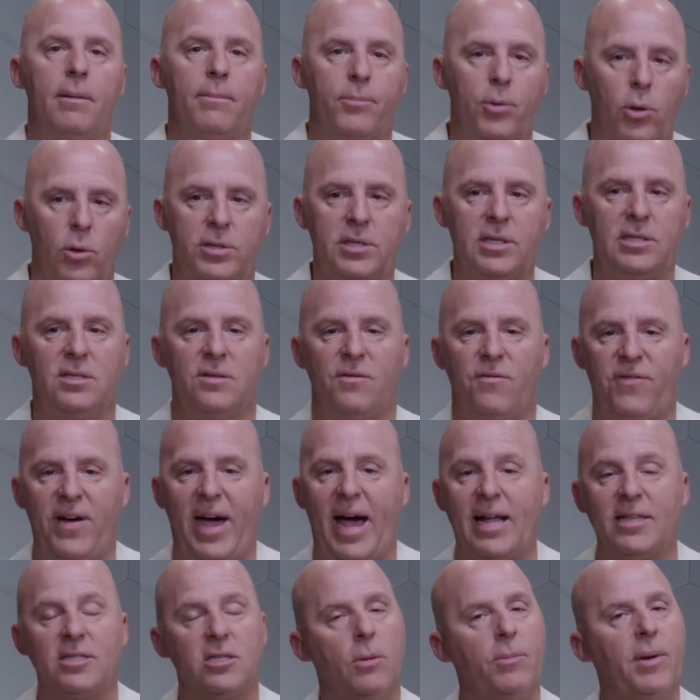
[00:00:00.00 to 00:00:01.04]
proteins and
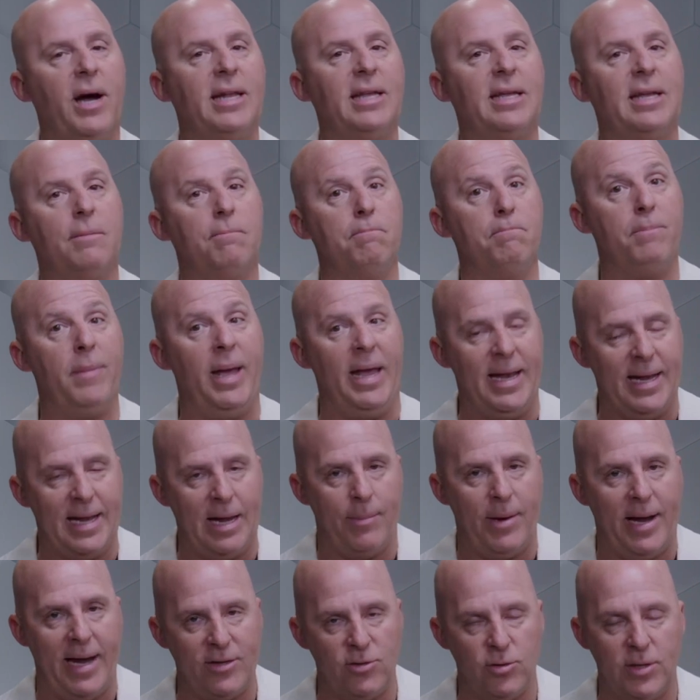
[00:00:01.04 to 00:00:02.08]
fats. Our body can make
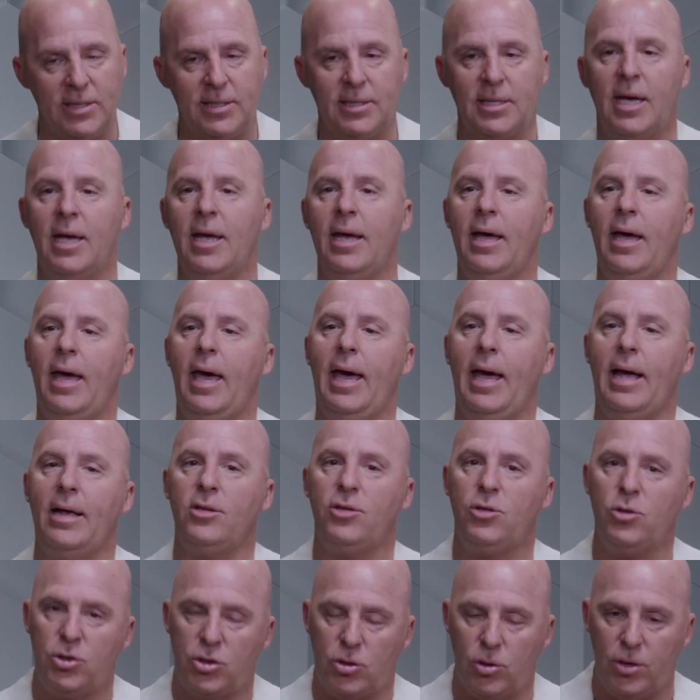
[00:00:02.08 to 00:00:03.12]
carbohydrates
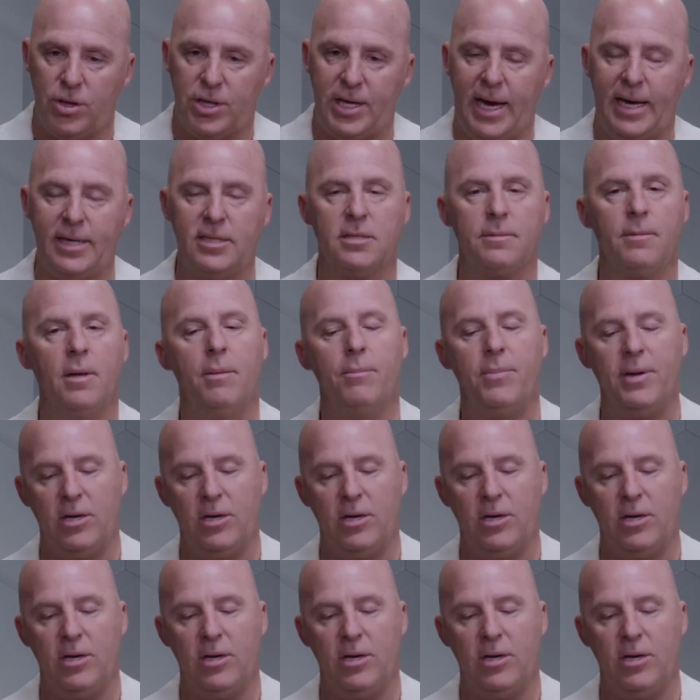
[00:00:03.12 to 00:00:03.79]
and do certain things.